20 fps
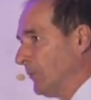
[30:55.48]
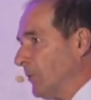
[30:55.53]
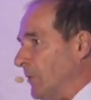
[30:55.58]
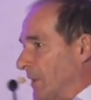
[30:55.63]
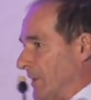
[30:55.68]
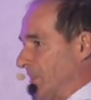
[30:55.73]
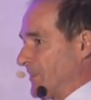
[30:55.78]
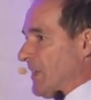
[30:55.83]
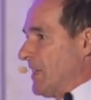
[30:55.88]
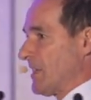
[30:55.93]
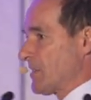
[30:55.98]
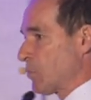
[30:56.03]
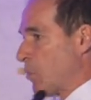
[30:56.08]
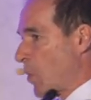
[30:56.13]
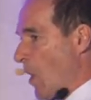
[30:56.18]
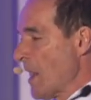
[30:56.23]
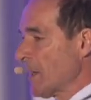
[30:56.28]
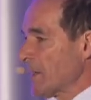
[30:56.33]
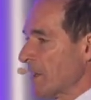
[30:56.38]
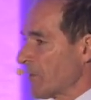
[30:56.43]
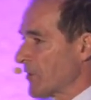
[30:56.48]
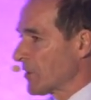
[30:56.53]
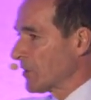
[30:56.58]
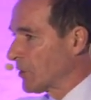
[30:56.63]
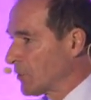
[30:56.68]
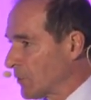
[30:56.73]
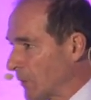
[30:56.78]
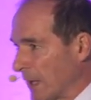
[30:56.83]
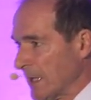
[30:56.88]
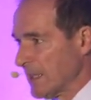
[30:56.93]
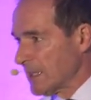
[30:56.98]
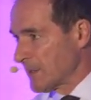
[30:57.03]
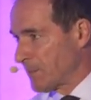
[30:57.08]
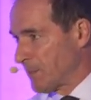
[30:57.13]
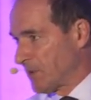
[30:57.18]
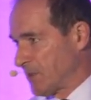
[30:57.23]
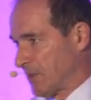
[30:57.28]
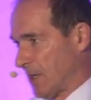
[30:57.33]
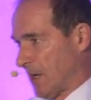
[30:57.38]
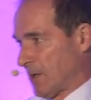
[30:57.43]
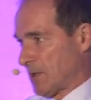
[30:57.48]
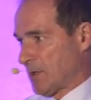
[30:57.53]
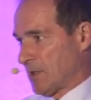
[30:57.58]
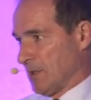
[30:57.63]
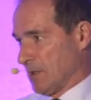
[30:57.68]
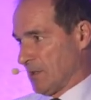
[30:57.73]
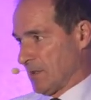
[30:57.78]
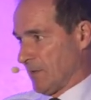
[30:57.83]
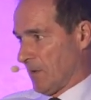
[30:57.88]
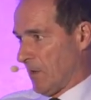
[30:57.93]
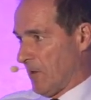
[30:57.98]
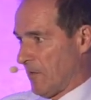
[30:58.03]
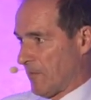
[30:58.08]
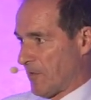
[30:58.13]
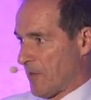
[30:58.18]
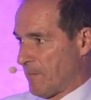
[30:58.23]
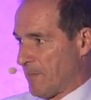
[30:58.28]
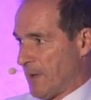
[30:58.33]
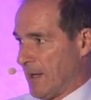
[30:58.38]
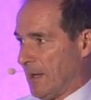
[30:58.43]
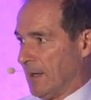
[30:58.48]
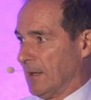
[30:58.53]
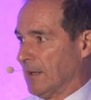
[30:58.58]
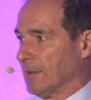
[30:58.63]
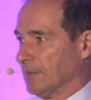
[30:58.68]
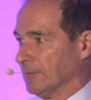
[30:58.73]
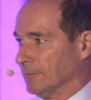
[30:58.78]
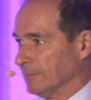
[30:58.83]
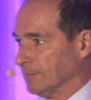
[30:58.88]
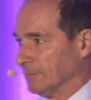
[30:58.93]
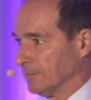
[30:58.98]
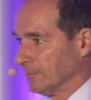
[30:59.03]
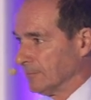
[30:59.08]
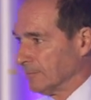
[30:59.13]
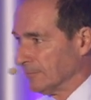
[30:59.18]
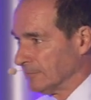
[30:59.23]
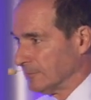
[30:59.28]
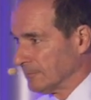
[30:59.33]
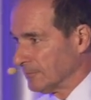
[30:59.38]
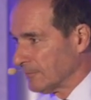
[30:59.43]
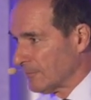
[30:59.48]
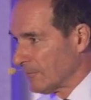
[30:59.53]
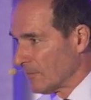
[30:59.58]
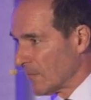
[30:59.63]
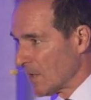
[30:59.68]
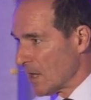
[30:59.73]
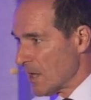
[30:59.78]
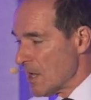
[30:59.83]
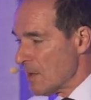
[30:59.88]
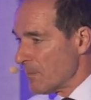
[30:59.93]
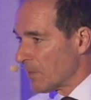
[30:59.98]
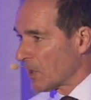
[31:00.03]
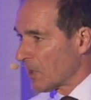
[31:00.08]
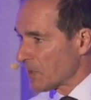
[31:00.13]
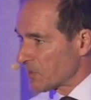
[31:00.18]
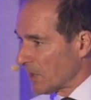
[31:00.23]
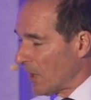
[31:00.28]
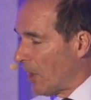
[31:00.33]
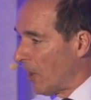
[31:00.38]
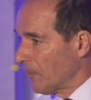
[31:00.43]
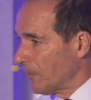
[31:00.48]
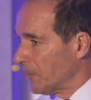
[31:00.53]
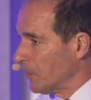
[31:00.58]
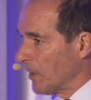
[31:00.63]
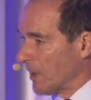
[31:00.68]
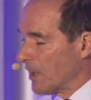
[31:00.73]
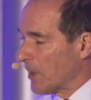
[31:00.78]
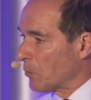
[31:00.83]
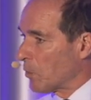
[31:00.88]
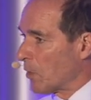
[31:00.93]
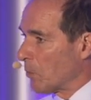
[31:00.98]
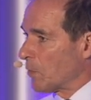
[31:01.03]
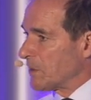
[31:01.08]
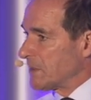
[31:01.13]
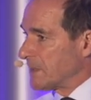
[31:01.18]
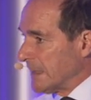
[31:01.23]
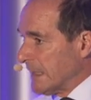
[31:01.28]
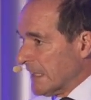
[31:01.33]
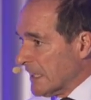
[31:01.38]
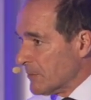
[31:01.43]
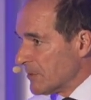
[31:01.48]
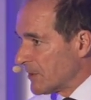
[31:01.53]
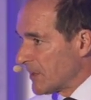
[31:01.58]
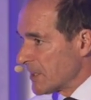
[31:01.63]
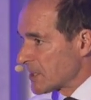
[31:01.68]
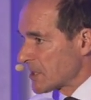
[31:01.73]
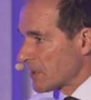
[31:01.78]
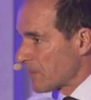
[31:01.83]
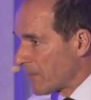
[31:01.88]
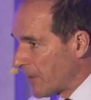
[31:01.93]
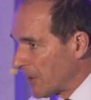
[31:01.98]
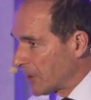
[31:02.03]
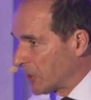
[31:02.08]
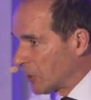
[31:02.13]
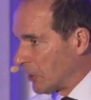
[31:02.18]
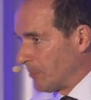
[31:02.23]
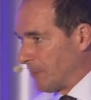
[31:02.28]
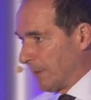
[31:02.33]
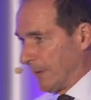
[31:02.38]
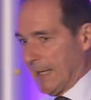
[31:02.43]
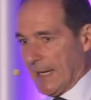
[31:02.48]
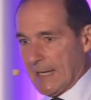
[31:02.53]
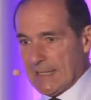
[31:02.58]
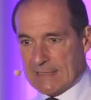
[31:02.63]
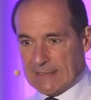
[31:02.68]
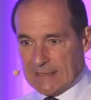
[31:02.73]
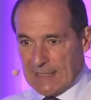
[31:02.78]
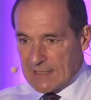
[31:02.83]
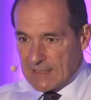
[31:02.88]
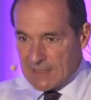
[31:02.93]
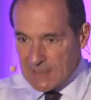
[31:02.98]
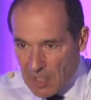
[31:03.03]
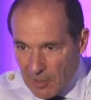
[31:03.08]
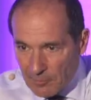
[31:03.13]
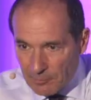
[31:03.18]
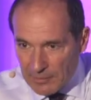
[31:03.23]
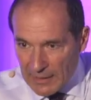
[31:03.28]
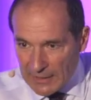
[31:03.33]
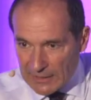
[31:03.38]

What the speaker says: voice is one of the greatest protections of the bank. Because often we're dealing with things that are very complicated. It's not